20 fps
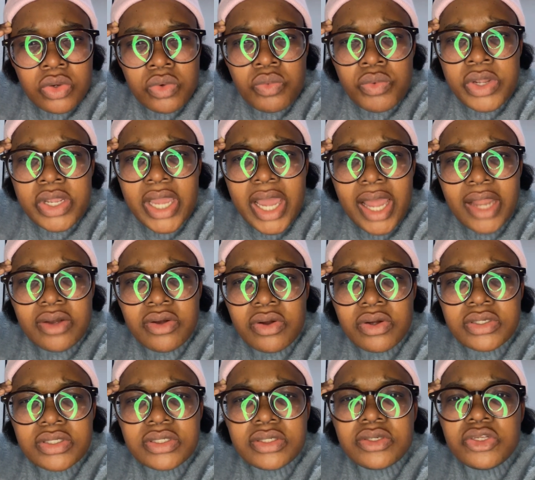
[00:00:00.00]
We are
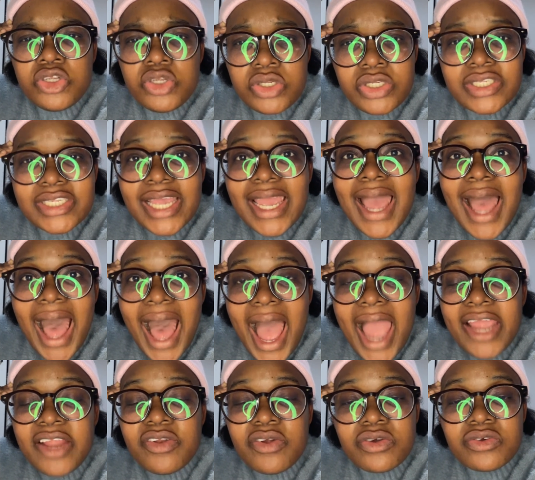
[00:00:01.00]
not. Say
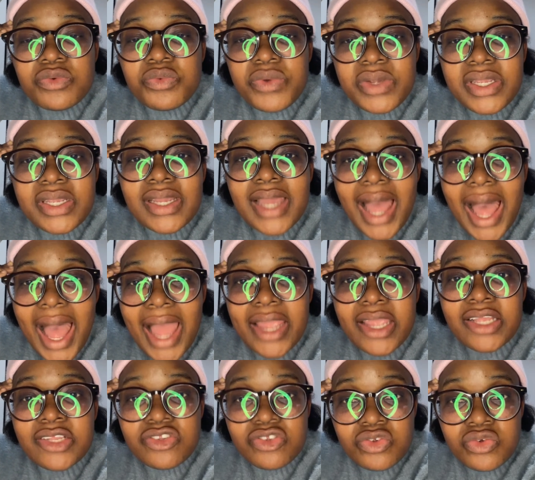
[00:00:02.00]
I, not we. I.
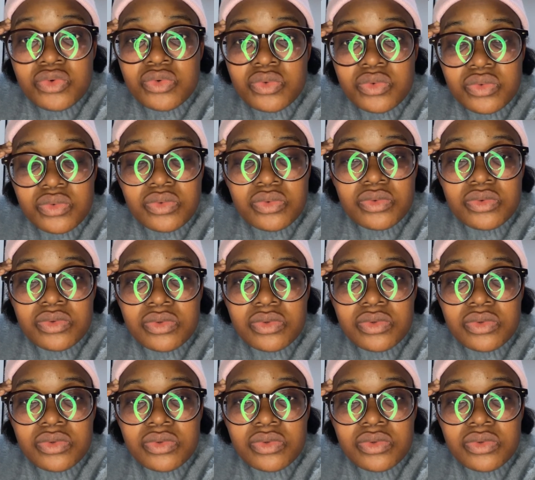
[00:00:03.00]
It's you.